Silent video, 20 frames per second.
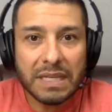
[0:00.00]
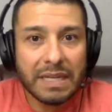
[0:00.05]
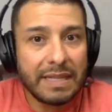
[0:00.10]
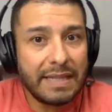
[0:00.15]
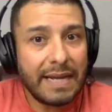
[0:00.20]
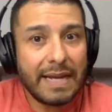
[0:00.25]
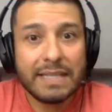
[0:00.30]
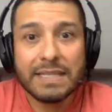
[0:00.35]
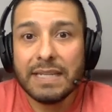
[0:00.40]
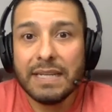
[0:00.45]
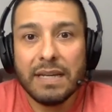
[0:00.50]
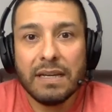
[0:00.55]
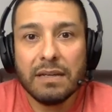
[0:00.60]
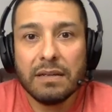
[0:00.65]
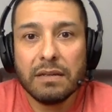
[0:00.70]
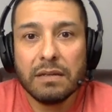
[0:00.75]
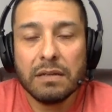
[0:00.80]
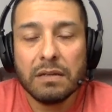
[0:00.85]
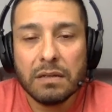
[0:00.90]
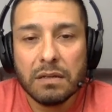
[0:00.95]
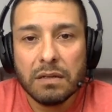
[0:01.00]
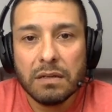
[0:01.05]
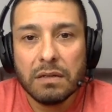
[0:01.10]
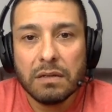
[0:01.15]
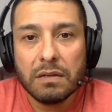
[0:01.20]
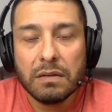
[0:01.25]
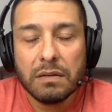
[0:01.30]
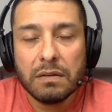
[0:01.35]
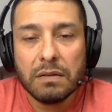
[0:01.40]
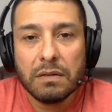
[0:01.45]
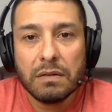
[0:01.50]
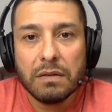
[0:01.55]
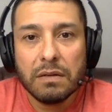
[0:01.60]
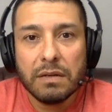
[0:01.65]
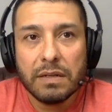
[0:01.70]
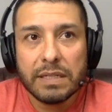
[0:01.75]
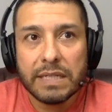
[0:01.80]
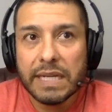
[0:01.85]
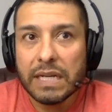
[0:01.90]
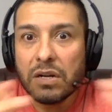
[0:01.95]
That's it.
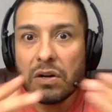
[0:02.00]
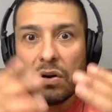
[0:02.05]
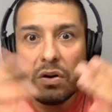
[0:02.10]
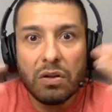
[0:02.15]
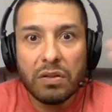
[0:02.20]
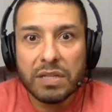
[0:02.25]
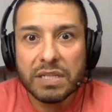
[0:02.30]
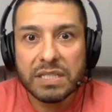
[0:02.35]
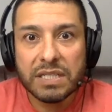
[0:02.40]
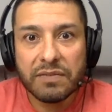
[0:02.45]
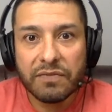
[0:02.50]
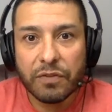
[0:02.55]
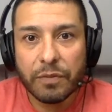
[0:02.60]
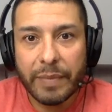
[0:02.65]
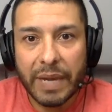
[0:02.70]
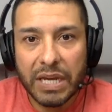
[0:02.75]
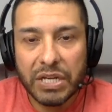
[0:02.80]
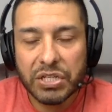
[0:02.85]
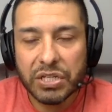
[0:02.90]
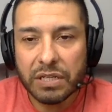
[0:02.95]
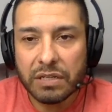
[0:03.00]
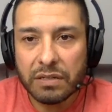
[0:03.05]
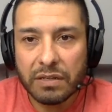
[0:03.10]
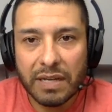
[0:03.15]
Take all this information